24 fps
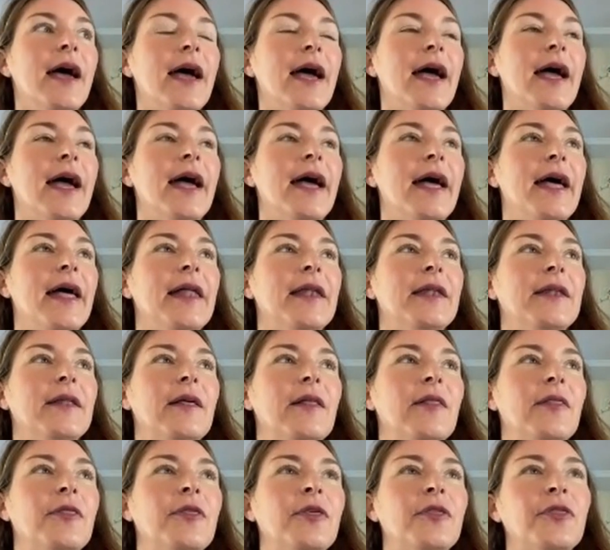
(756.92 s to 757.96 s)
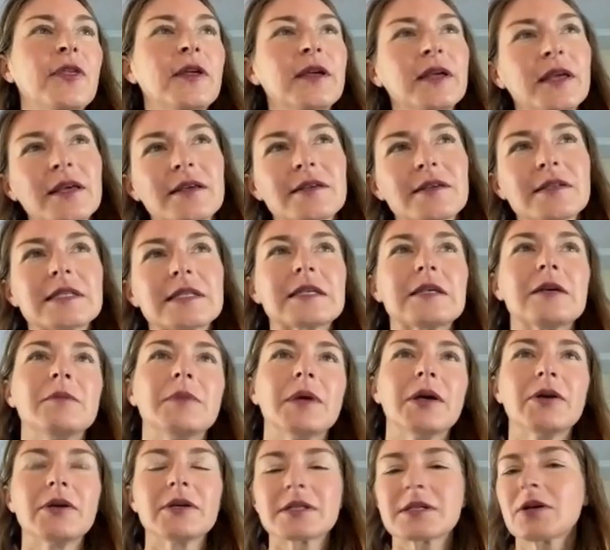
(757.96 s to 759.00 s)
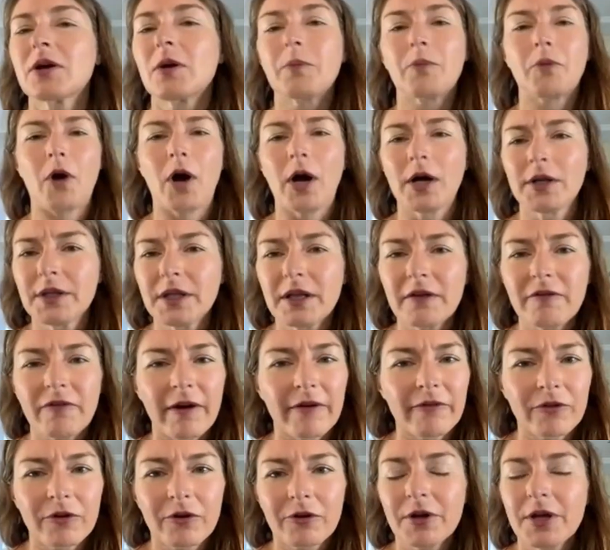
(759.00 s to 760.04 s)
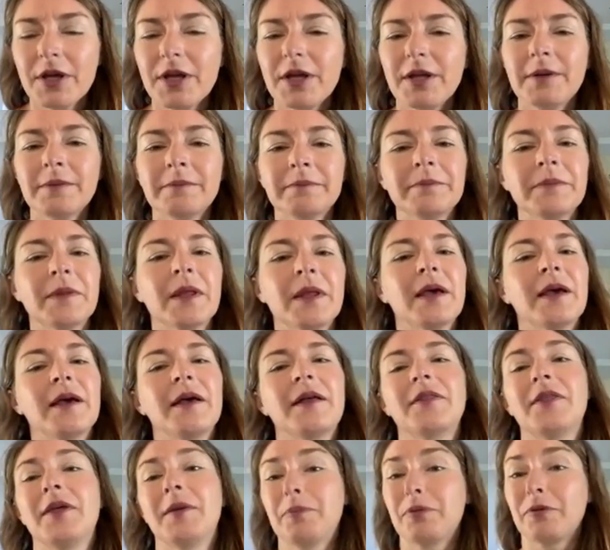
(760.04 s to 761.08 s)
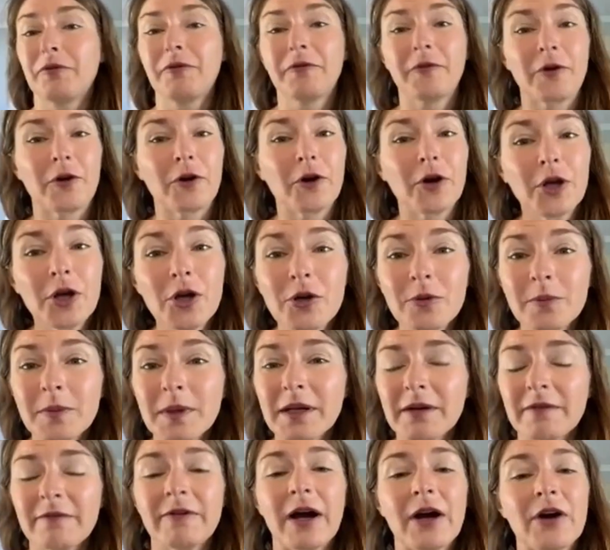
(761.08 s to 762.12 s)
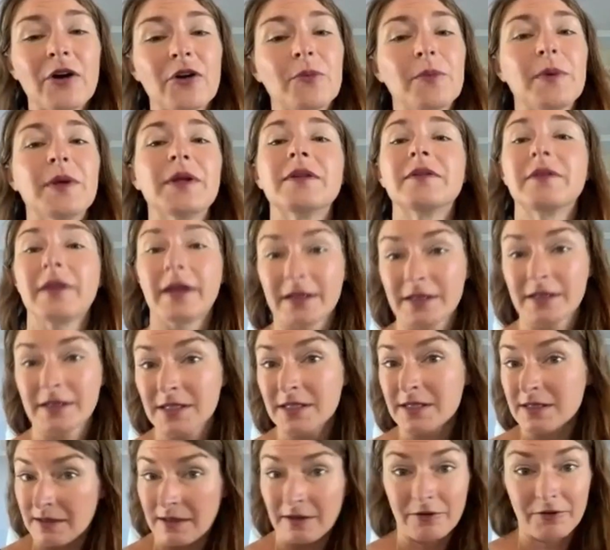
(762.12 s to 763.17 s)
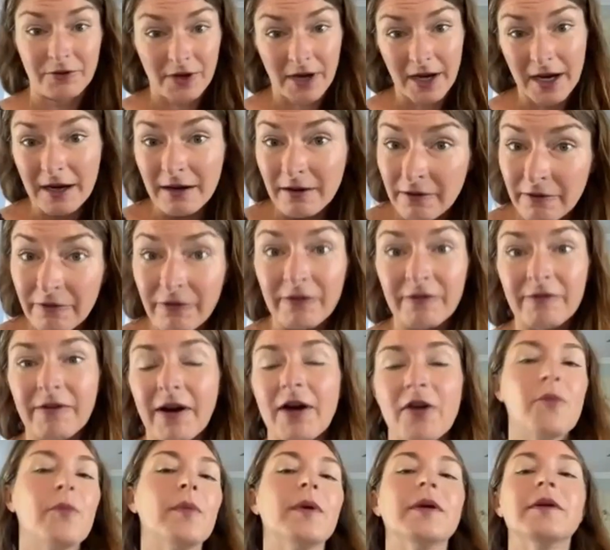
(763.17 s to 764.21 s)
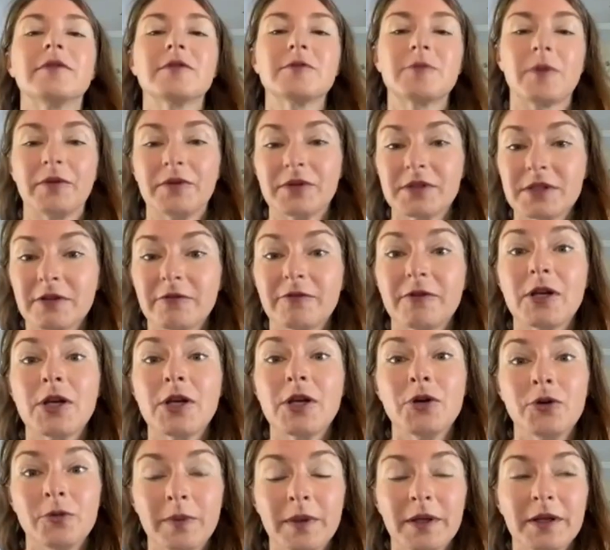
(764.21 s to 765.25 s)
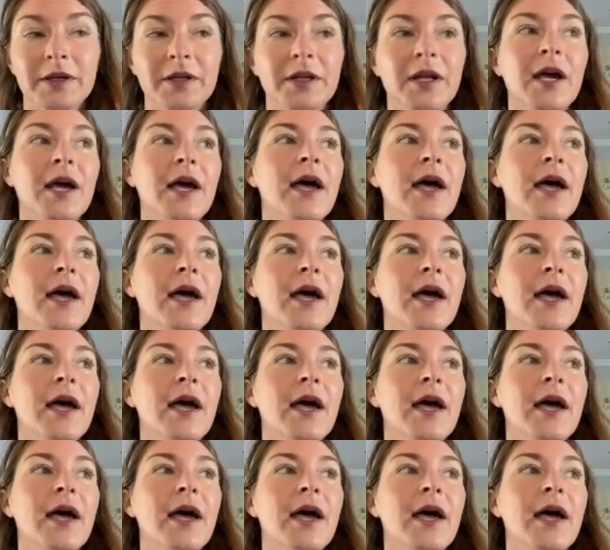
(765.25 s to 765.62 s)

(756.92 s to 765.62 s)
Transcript: And the thing is, camellias are a broadleaf evergreen. They prefer a humid environment. That's their native environment is relatively humid.